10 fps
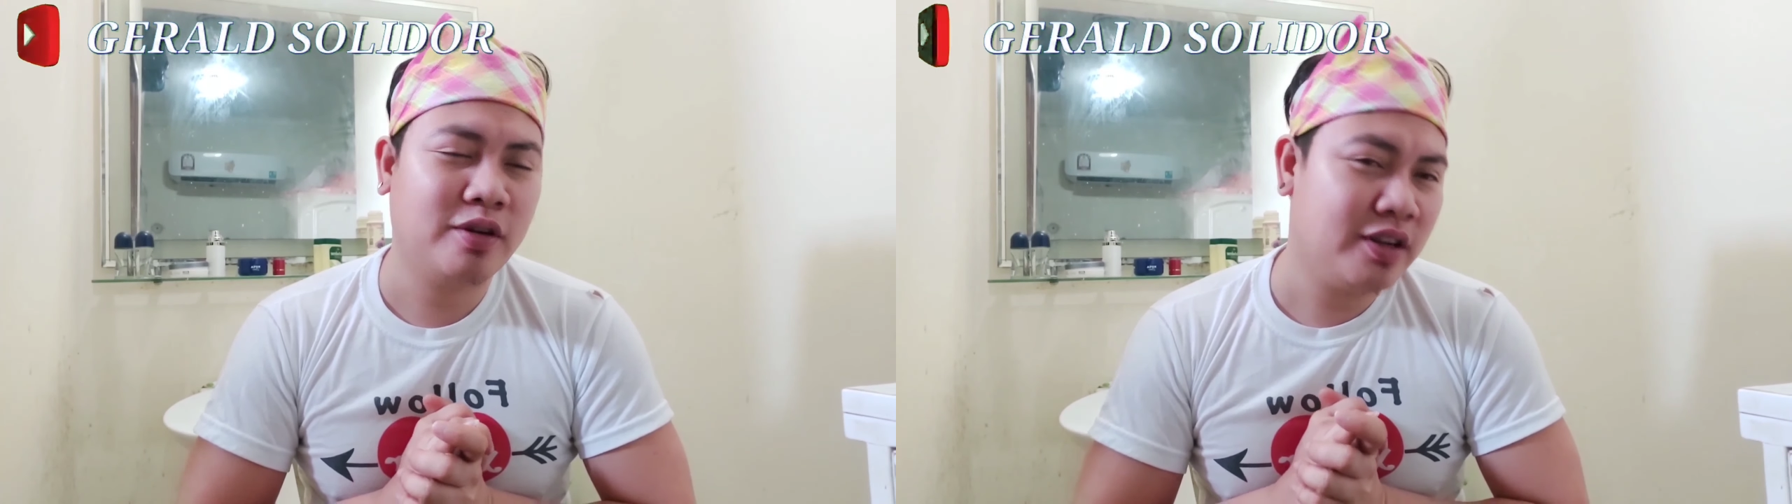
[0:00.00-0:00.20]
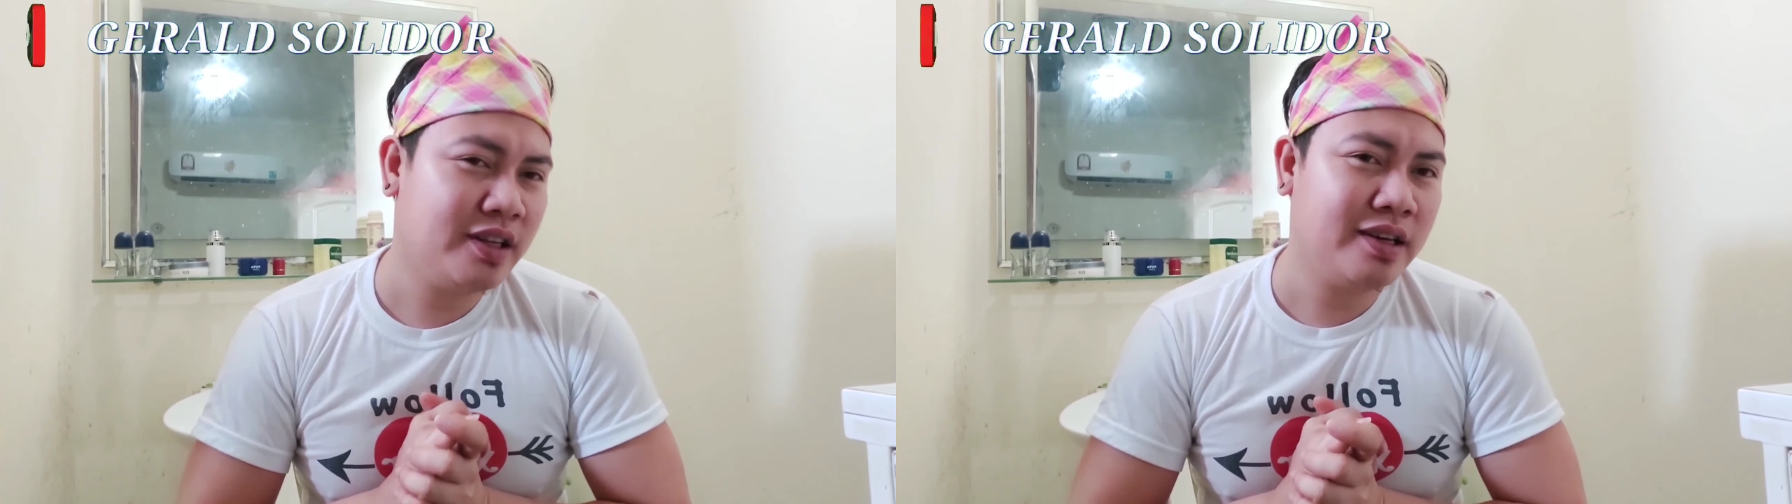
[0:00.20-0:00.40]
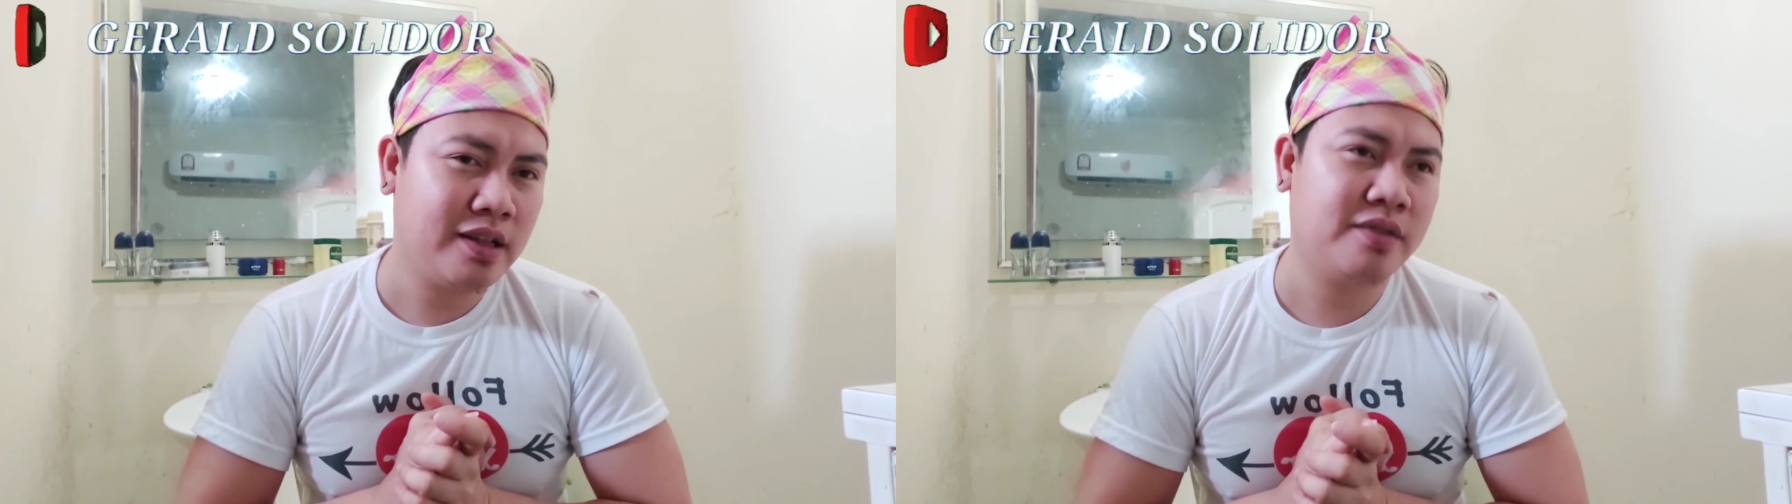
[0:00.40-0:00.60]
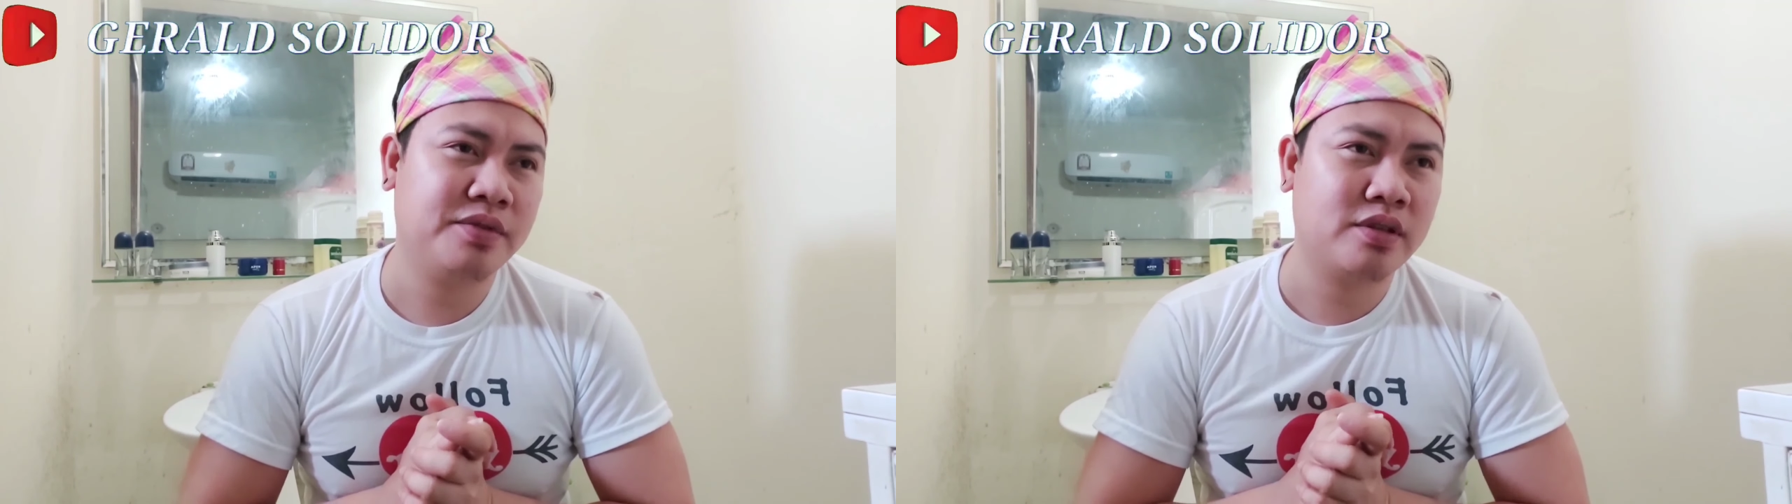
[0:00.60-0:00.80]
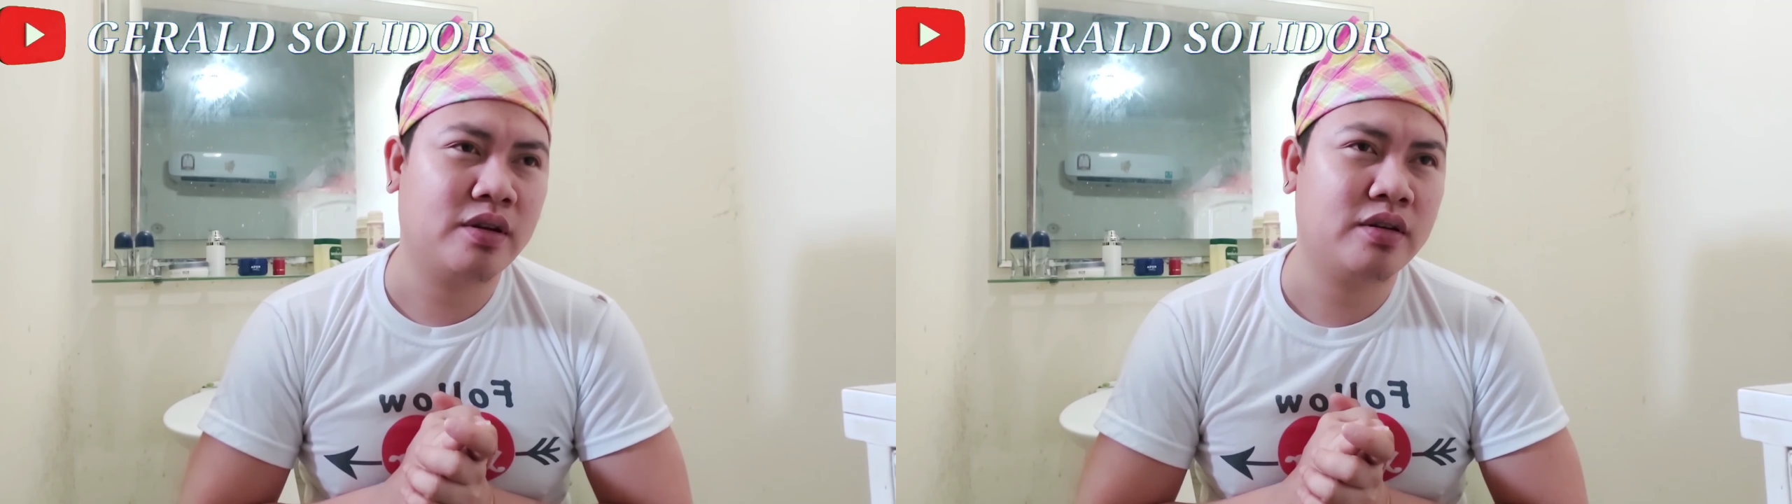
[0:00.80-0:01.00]
only a
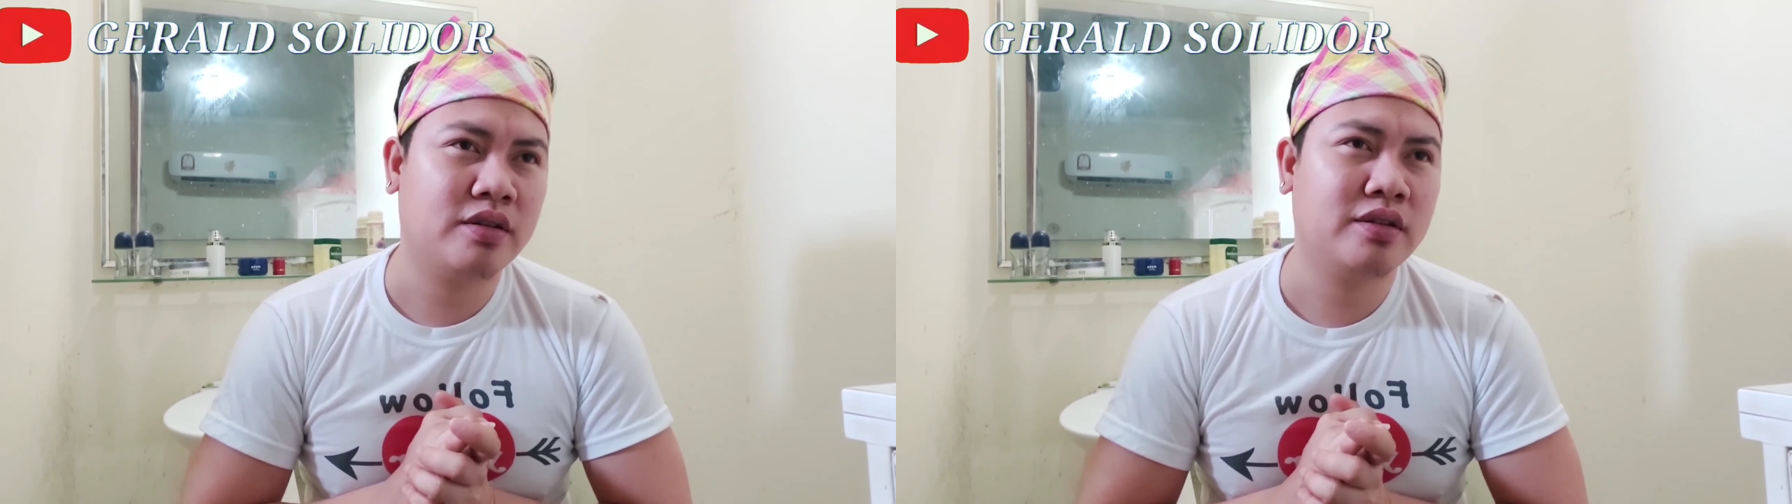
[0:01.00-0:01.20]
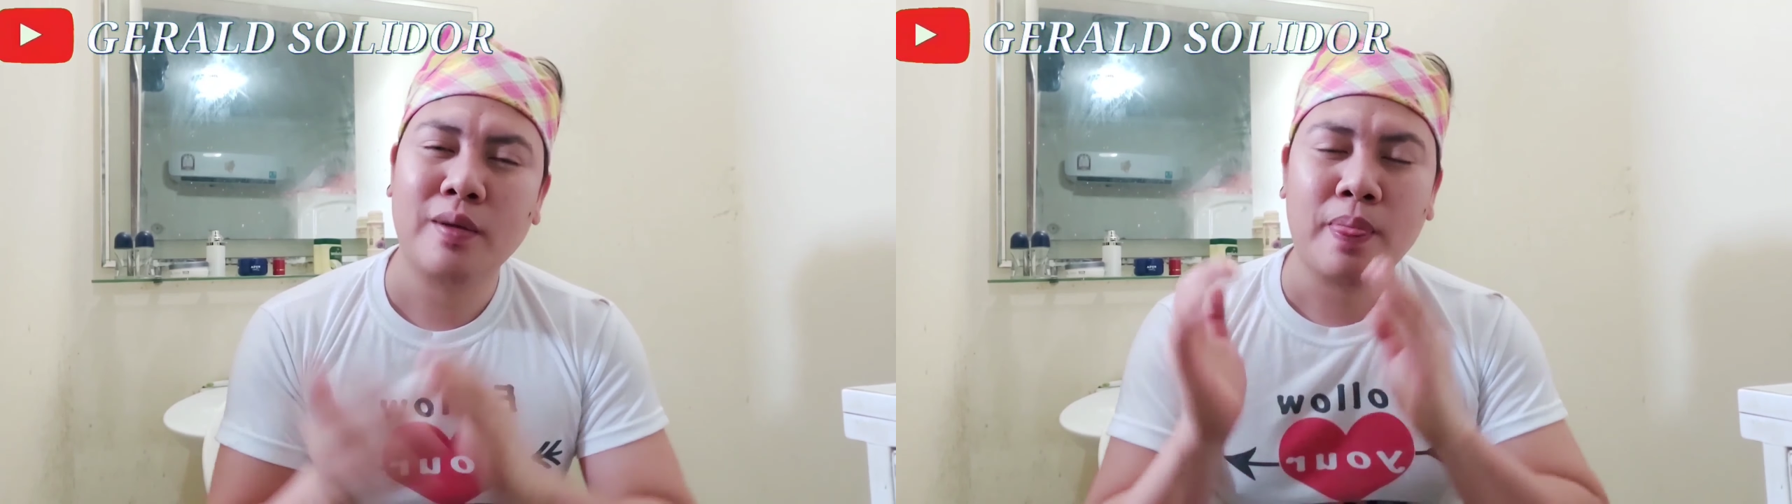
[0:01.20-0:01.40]
love song,